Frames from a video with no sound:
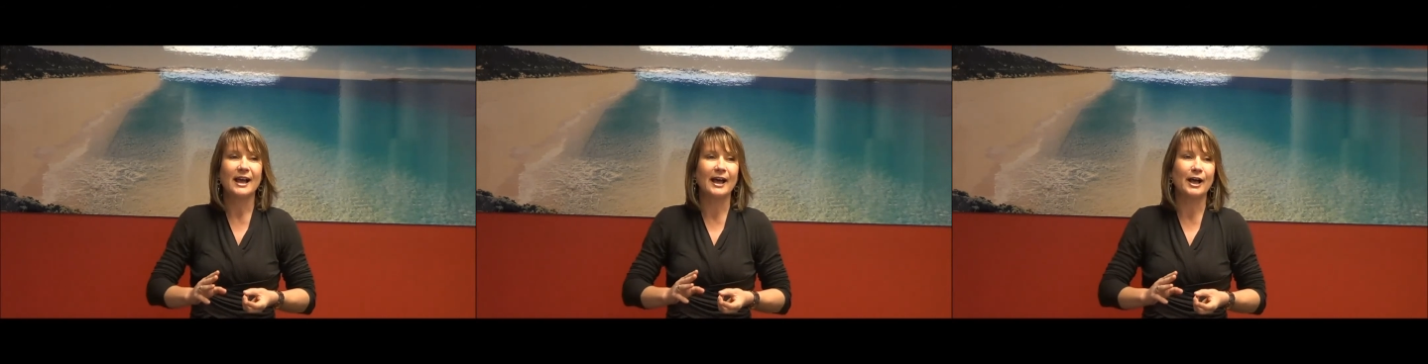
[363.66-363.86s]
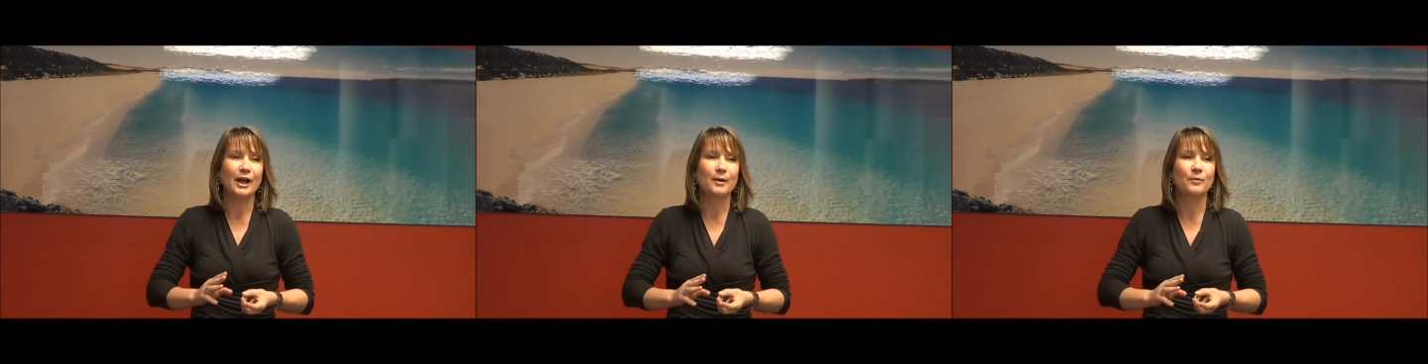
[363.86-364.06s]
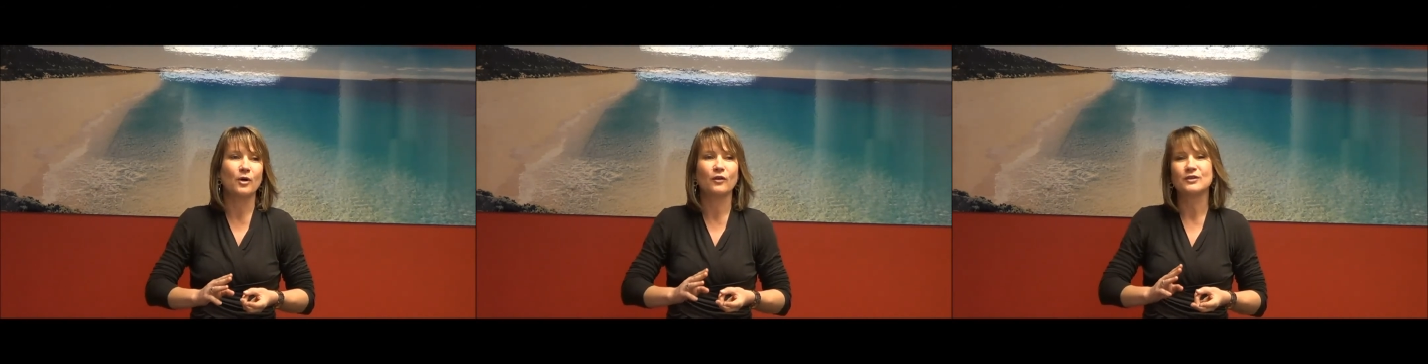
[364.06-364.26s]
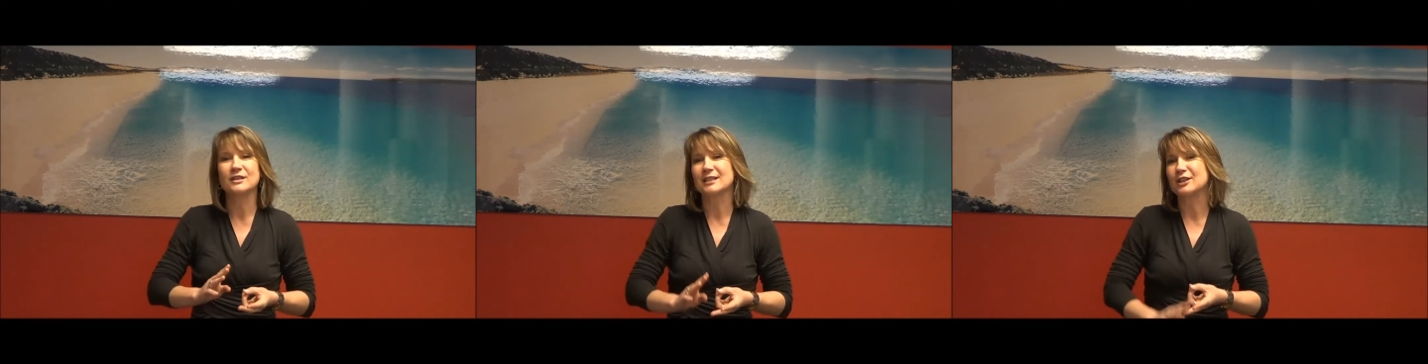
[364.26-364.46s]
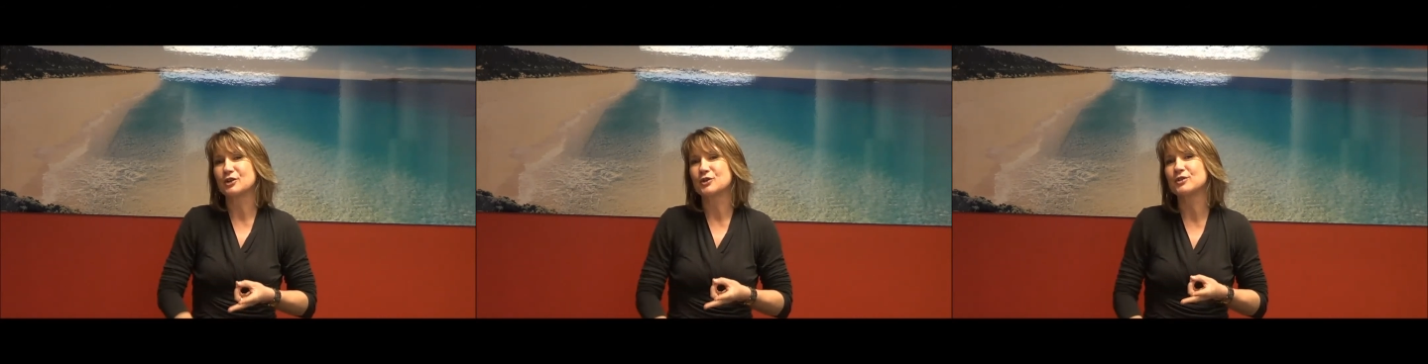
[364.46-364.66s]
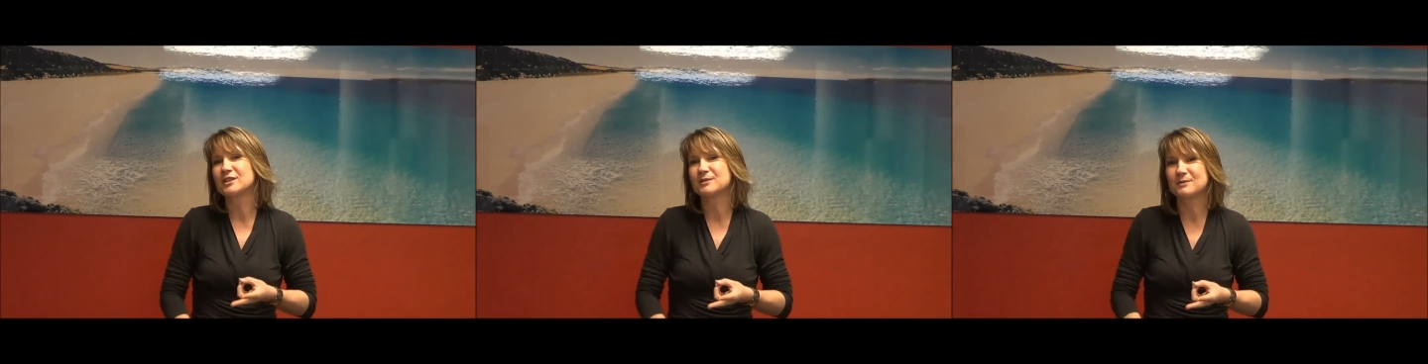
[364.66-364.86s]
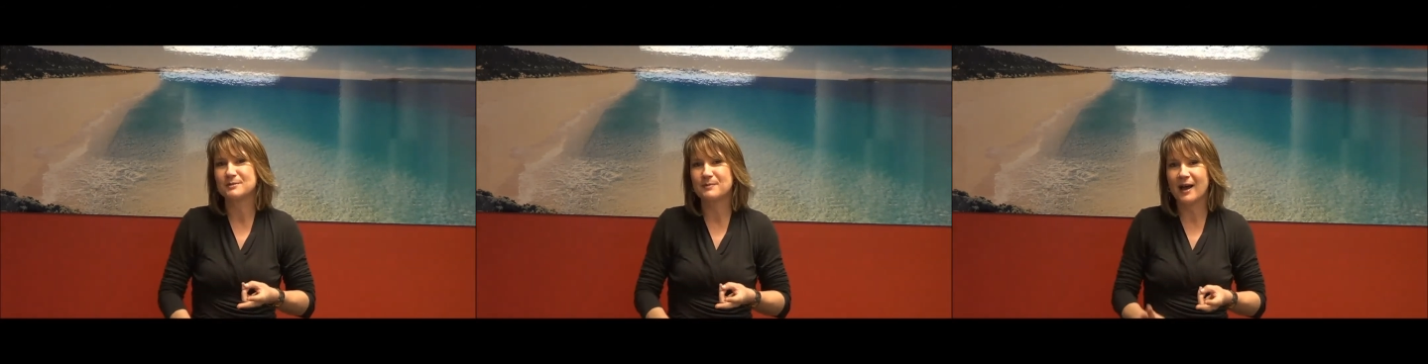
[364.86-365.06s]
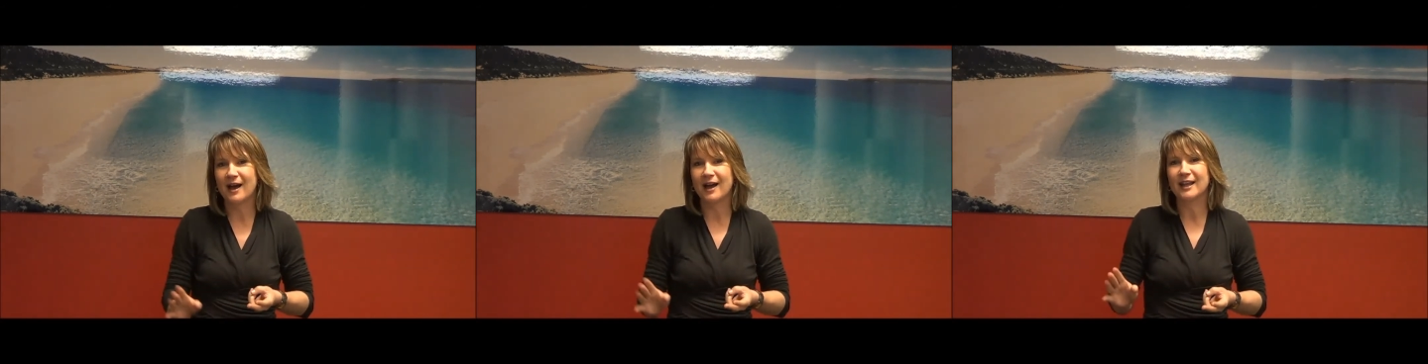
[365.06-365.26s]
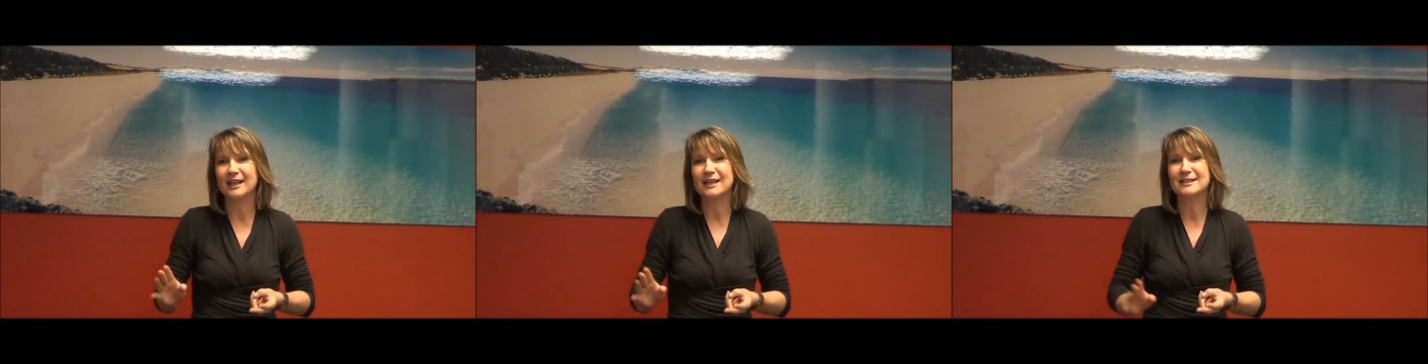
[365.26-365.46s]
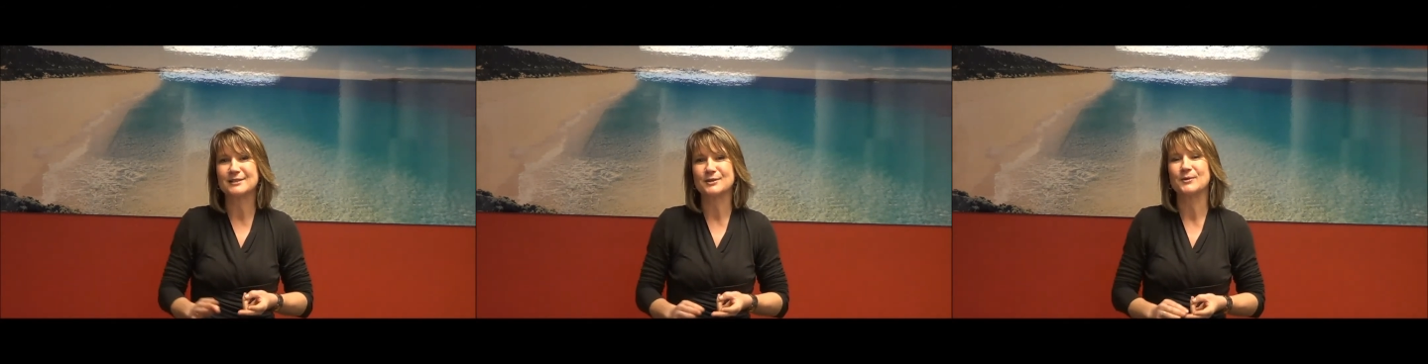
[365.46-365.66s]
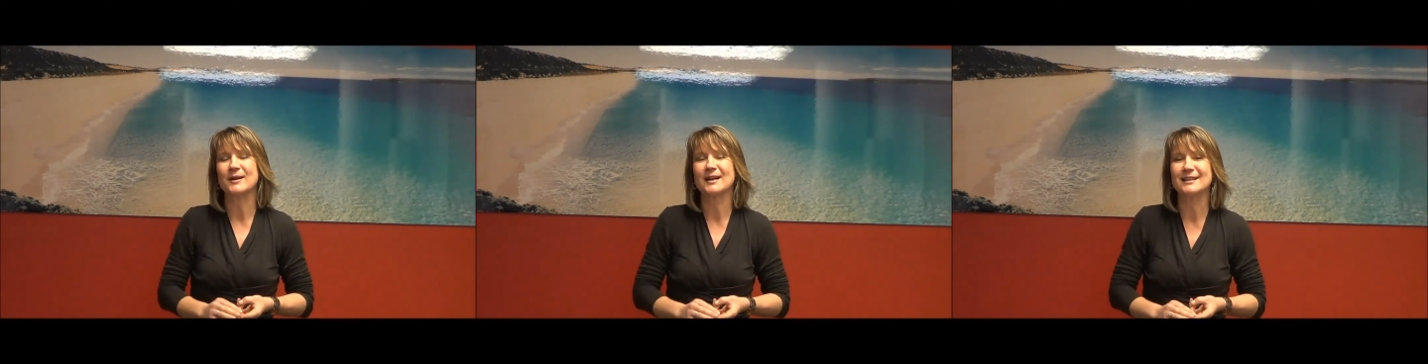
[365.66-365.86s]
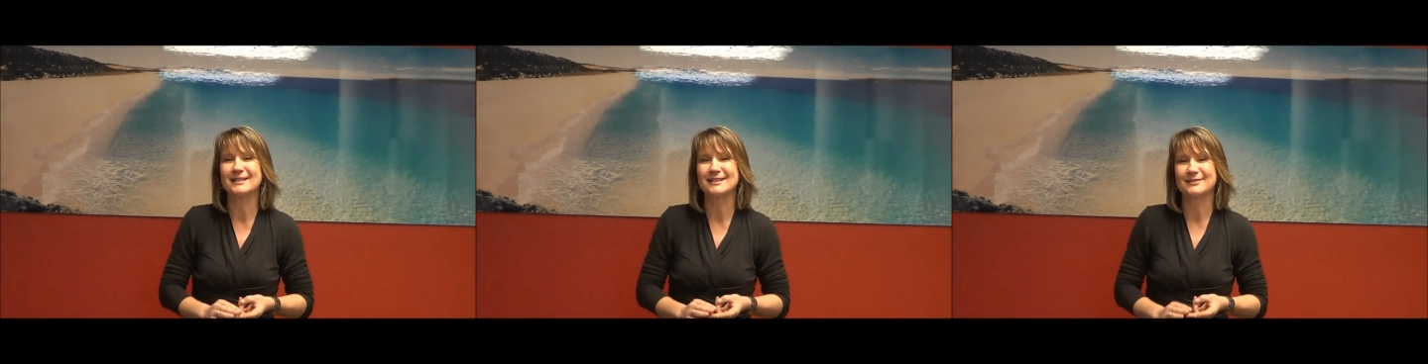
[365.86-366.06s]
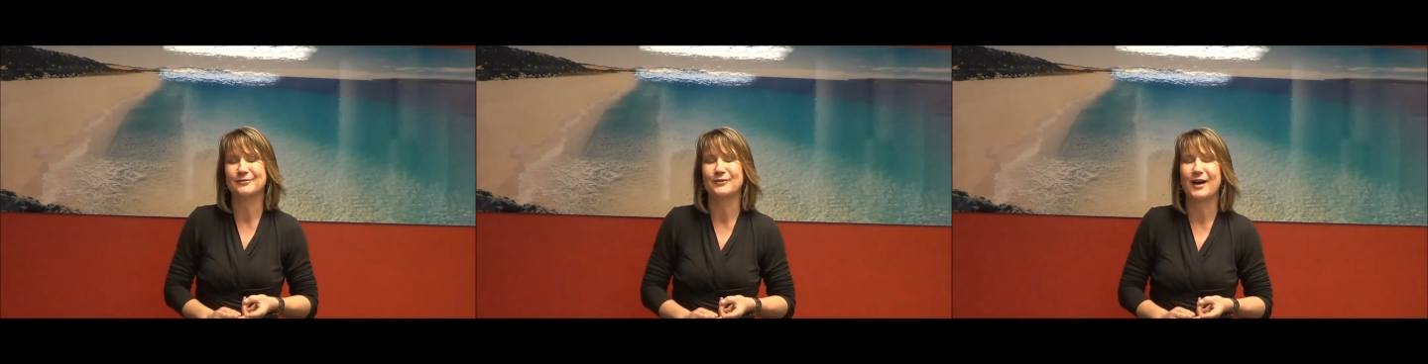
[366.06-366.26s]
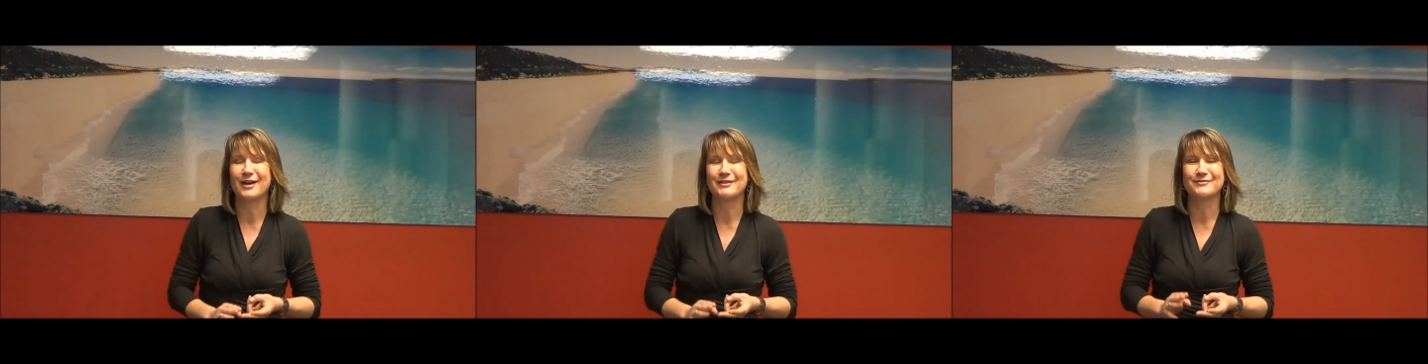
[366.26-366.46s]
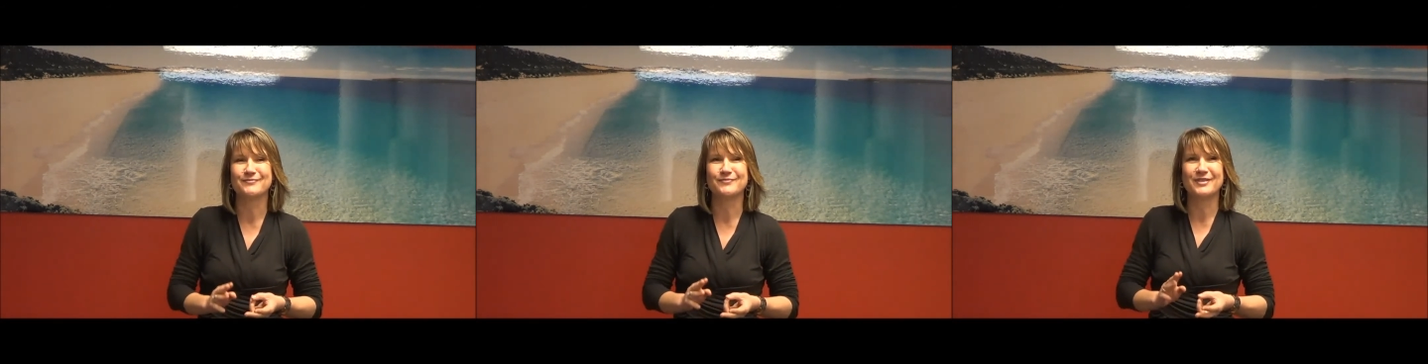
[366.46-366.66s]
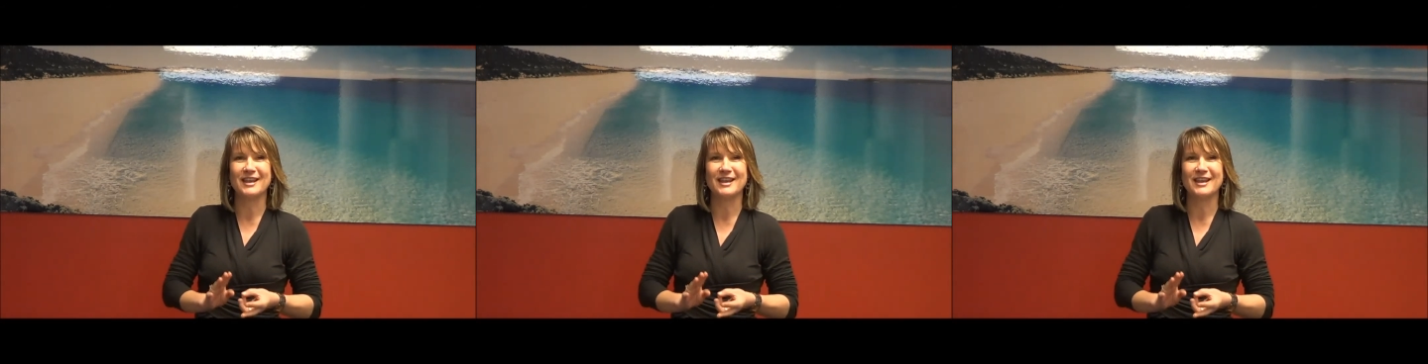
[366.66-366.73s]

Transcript: Obviously the Christmas party is always fun.